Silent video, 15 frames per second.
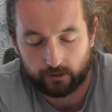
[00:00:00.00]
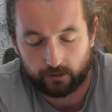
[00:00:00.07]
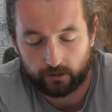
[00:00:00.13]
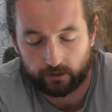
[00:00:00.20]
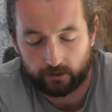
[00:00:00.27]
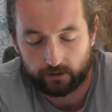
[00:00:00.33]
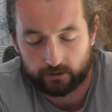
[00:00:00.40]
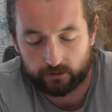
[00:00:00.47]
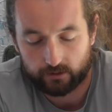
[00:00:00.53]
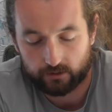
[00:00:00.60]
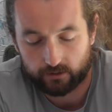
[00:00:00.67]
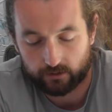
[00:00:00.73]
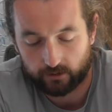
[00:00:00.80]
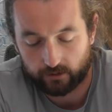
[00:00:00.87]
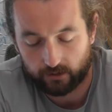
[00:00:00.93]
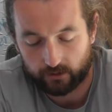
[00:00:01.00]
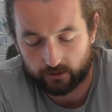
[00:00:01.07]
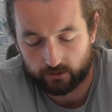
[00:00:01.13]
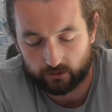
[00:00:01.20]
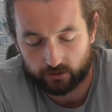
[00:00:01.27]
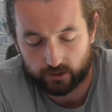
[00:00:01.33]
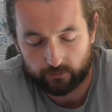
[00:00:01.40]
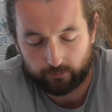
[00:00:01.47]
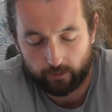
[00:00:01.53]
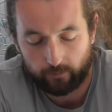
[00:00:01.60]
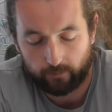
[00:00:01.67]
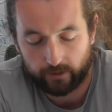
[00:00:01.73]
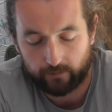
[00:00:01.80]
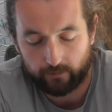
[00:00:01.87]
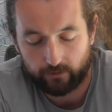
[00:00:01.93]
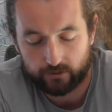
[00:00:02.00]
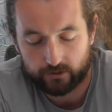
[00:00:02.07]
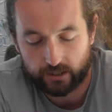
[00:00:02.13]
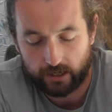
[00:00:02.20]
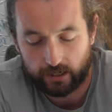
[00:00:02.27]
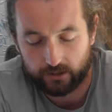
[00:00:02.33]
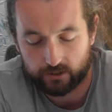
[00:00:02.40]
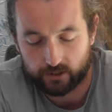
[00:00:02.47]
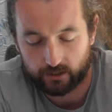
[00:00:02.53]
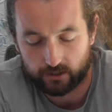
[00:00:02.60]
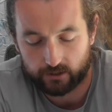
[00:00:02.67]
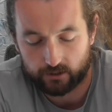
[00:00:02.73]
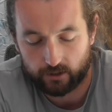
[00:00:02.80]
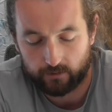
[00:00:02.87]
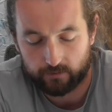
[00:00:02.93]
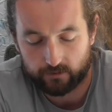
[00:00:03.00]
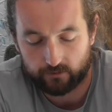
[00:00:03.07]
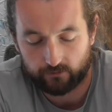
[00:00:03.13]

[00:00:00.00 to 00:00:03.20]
and as such it's probably the most challenging in terms